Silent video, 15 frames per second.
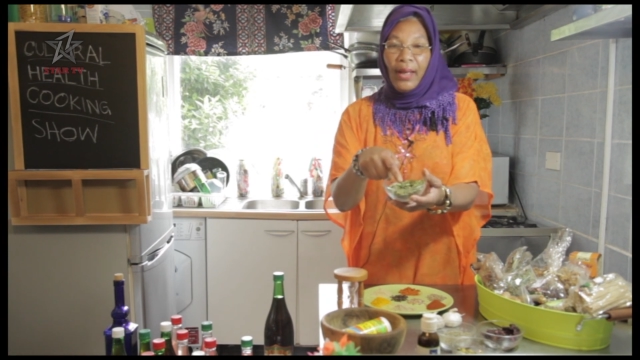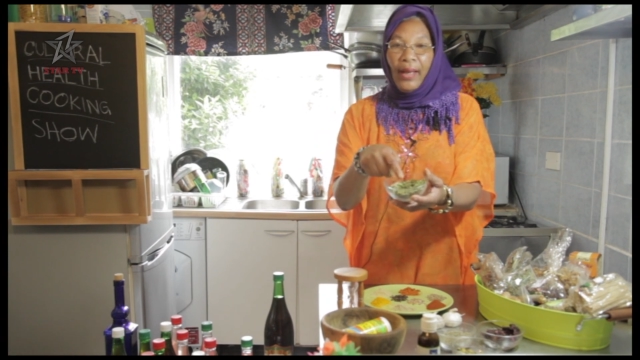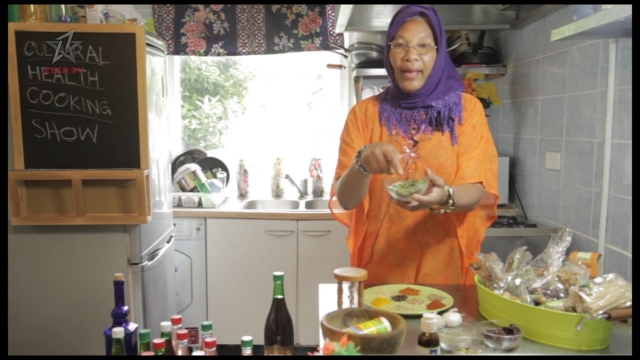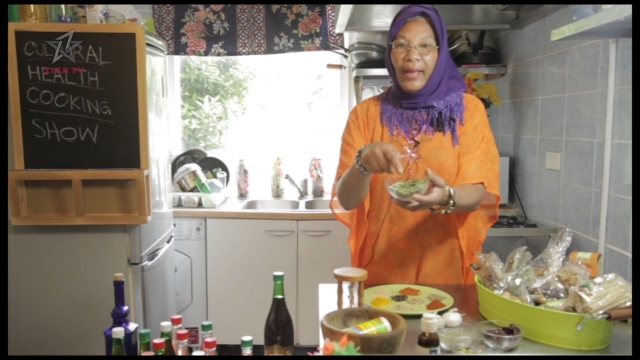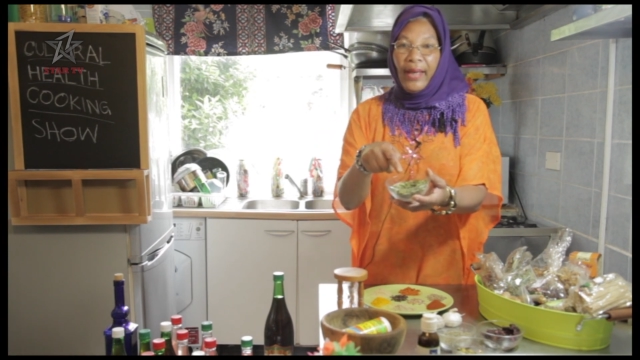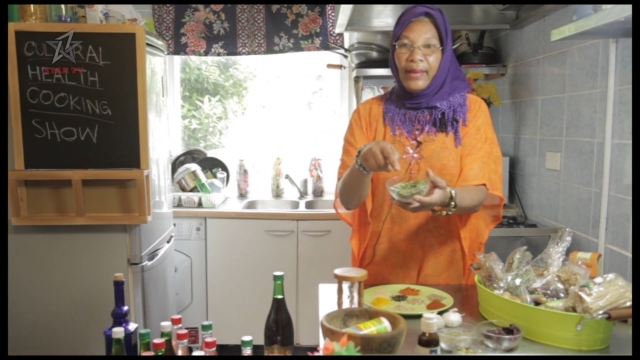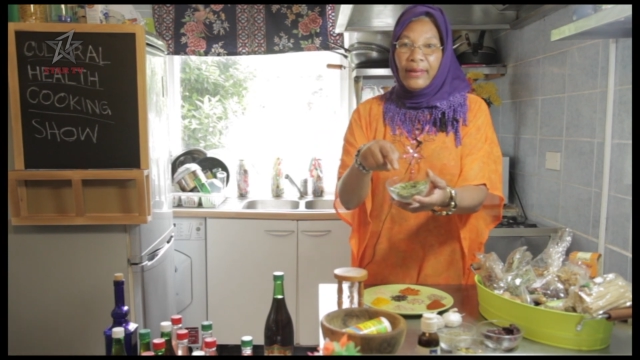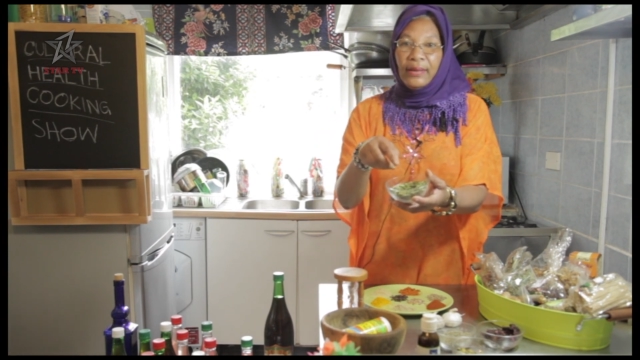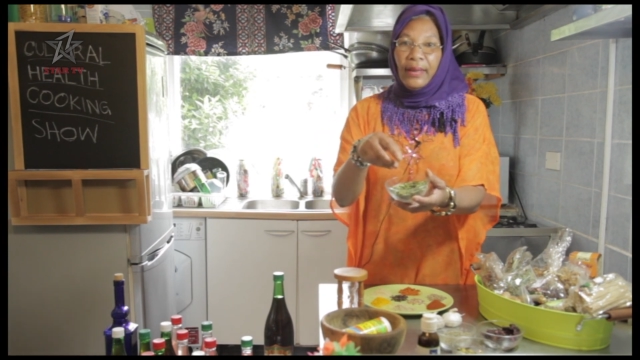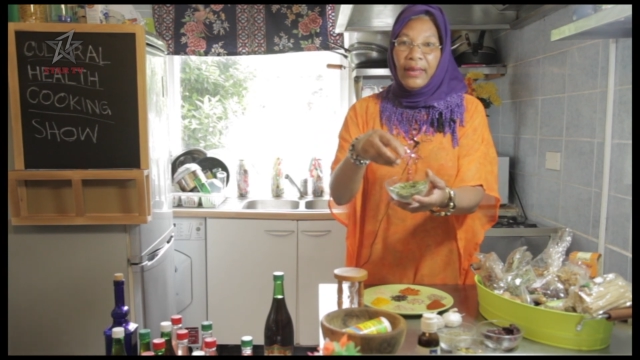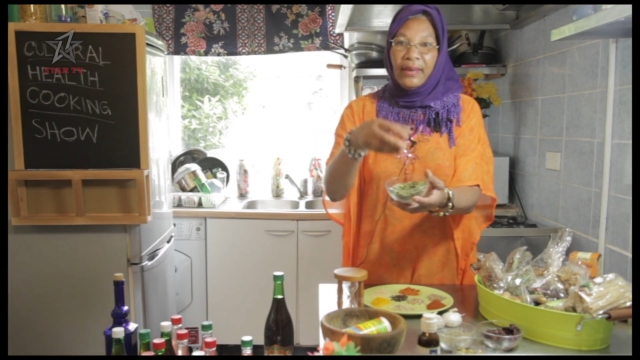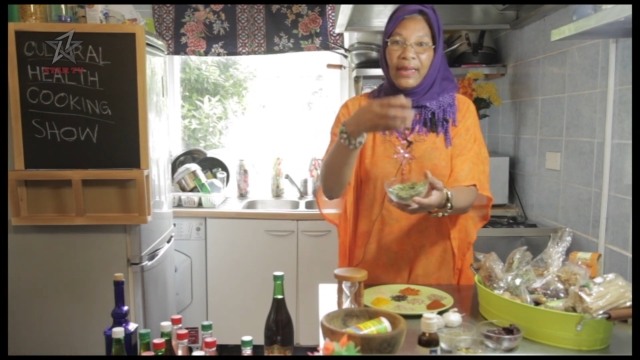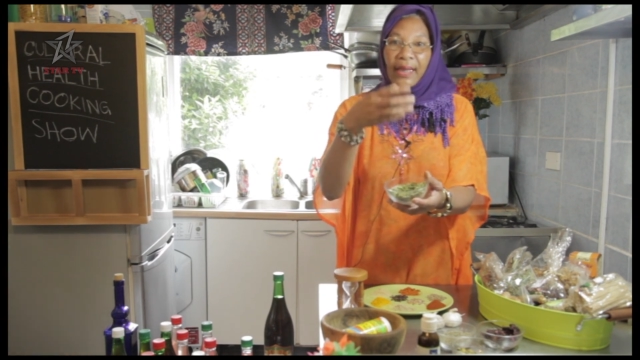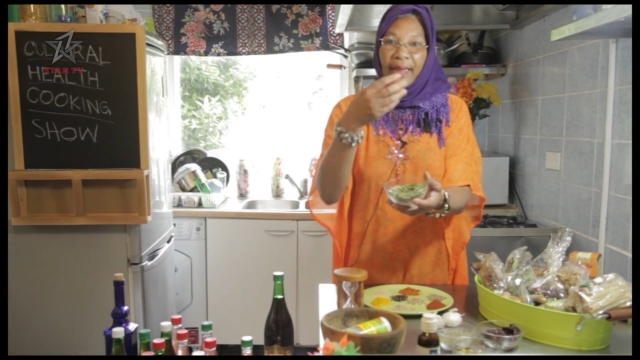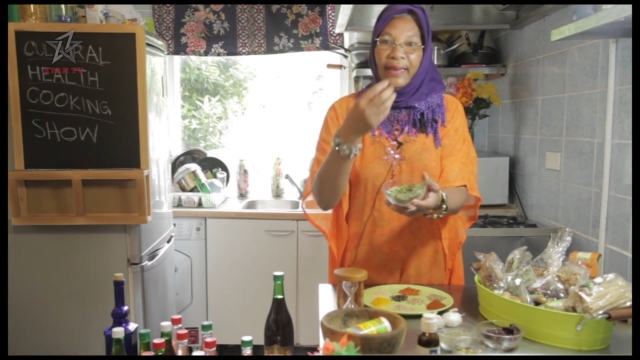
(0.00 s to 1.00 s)
and
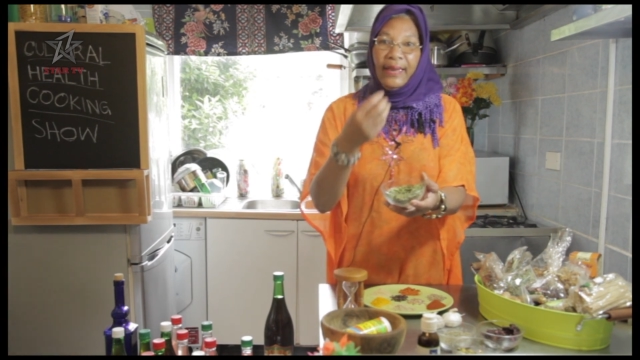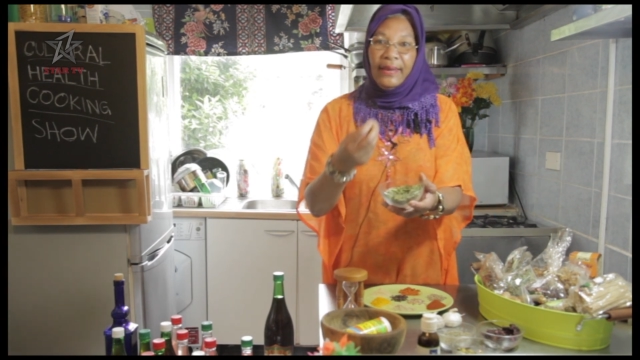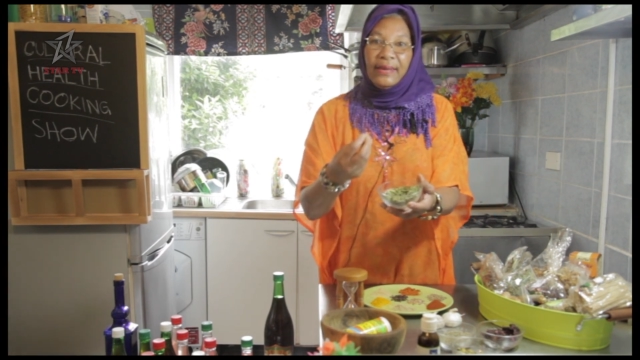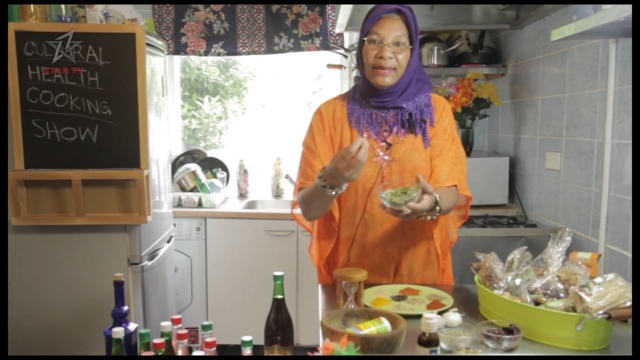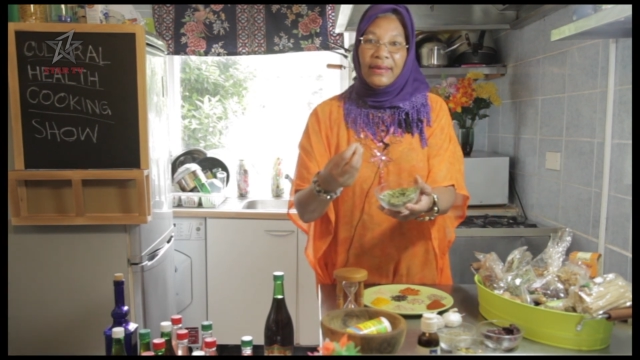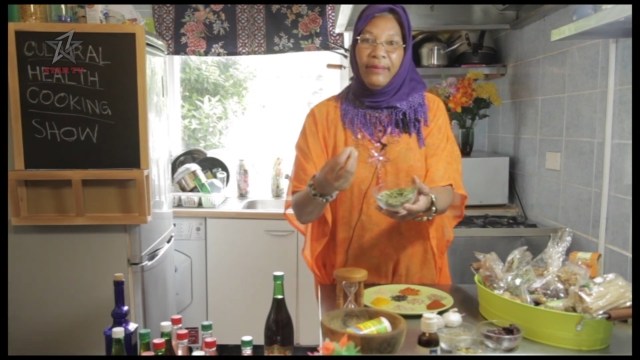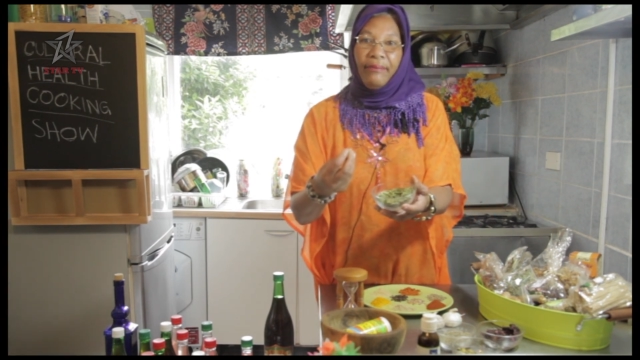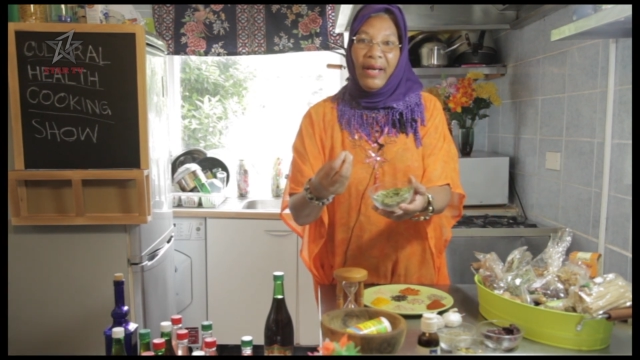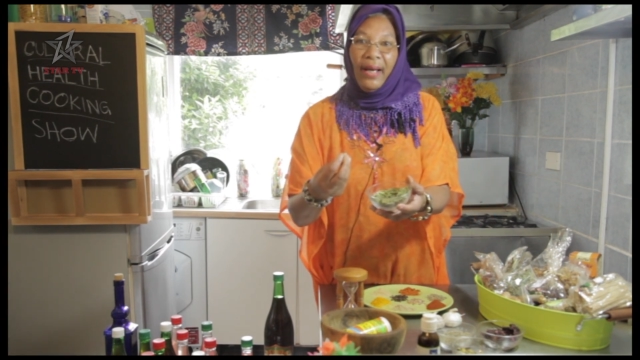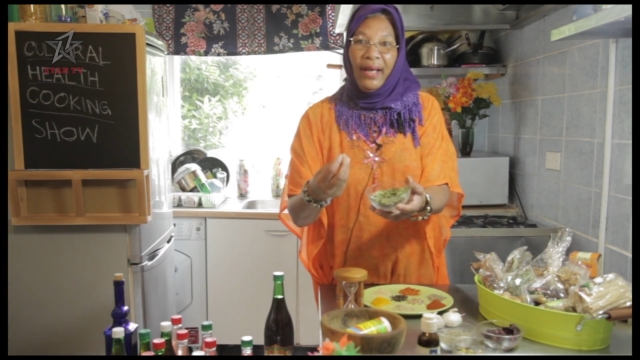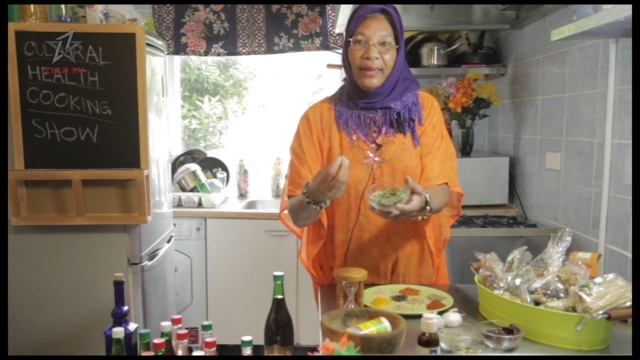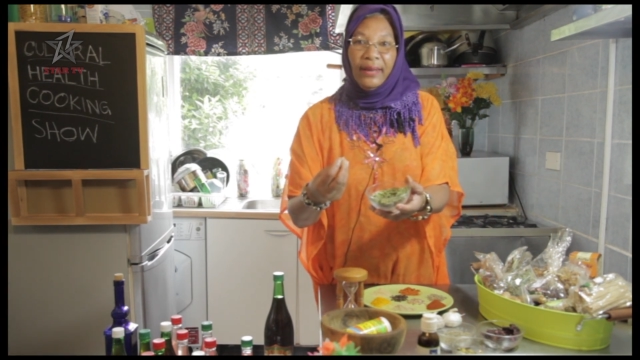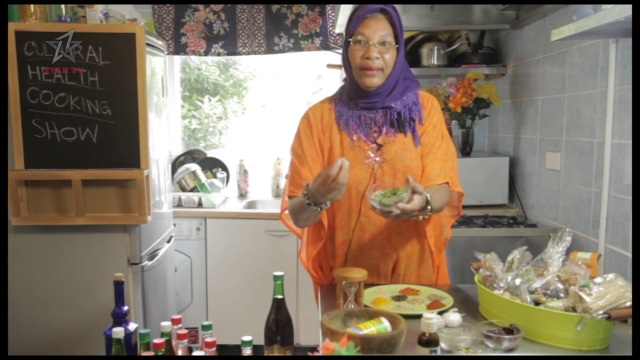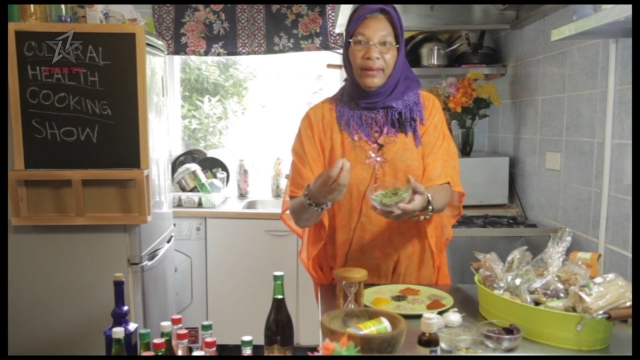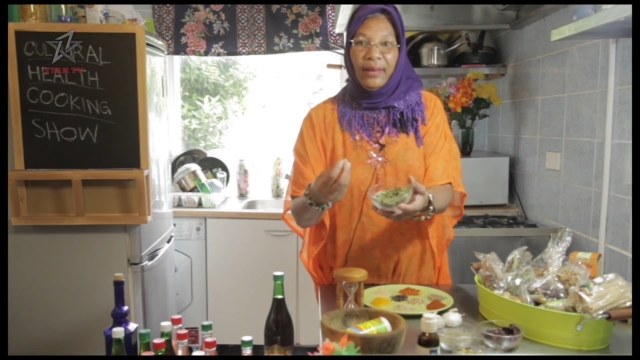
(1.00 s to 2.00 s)
it cleans the
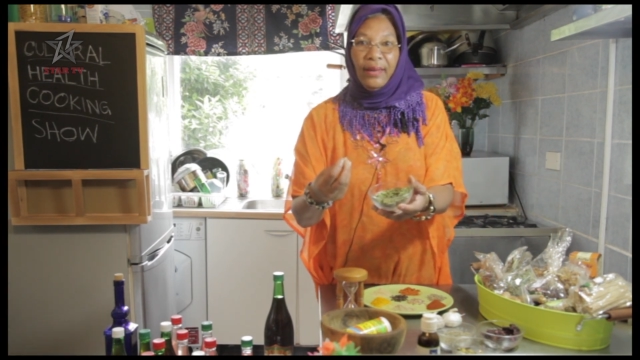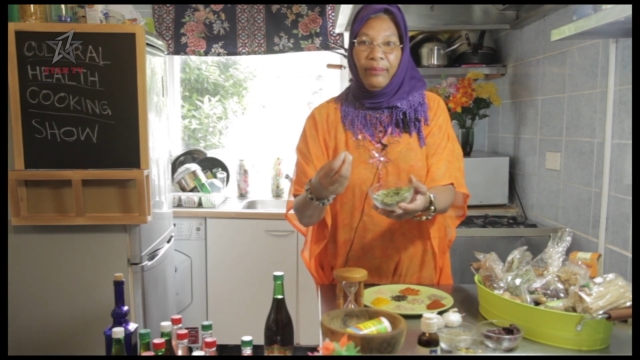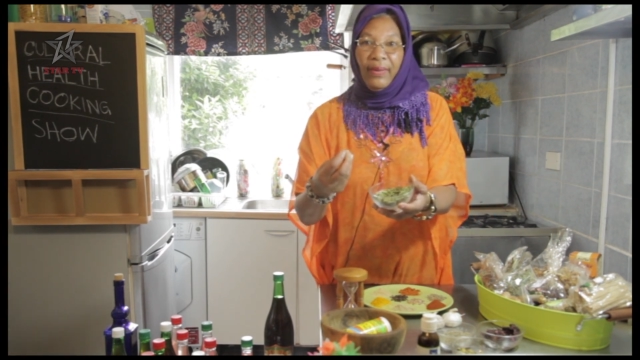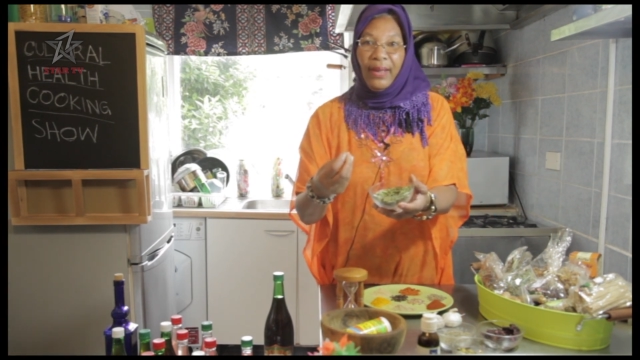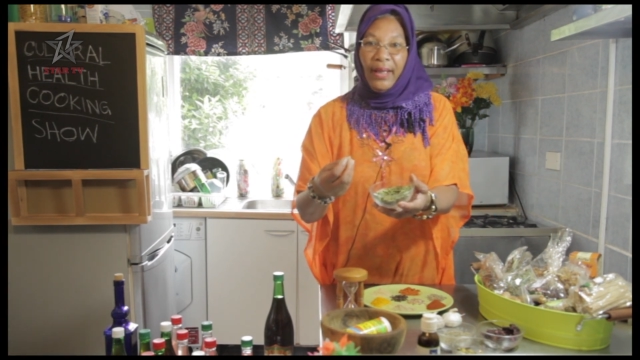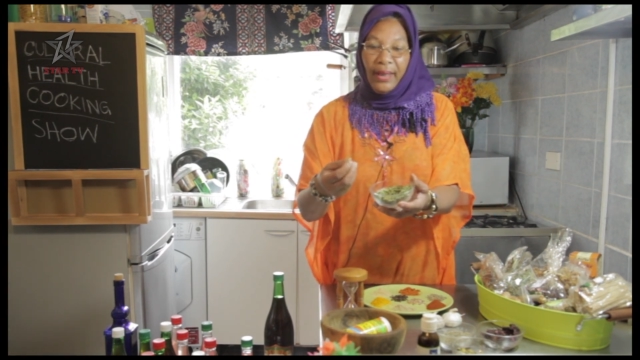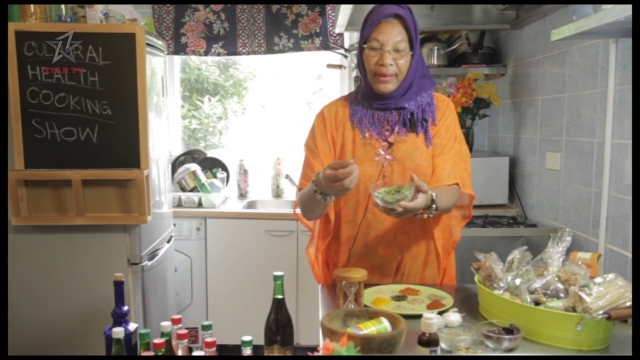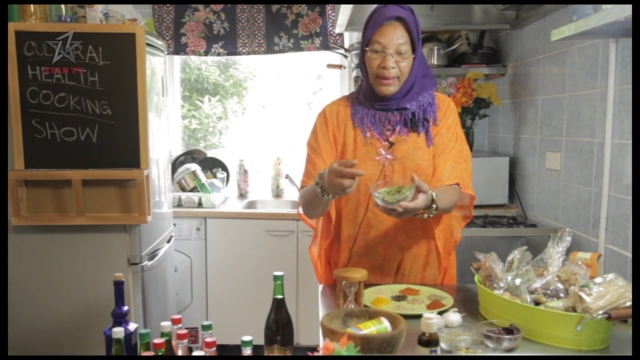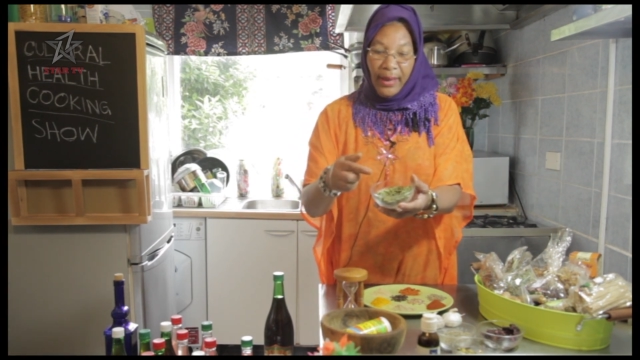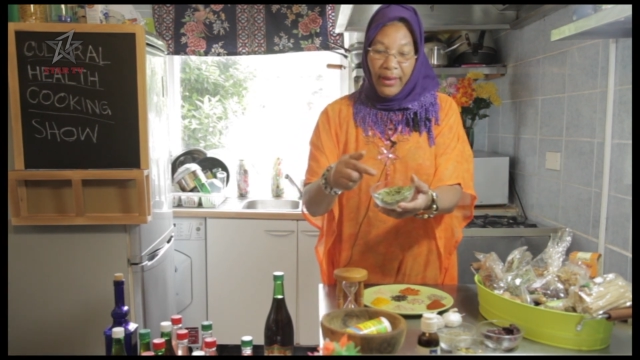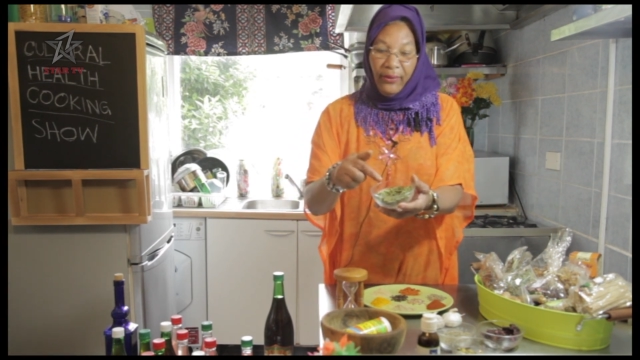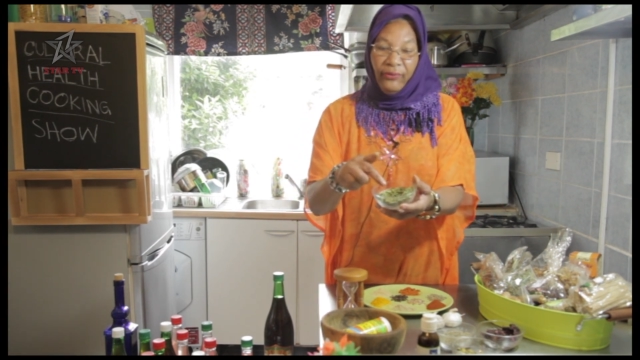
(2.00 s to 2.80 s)
body and the blood.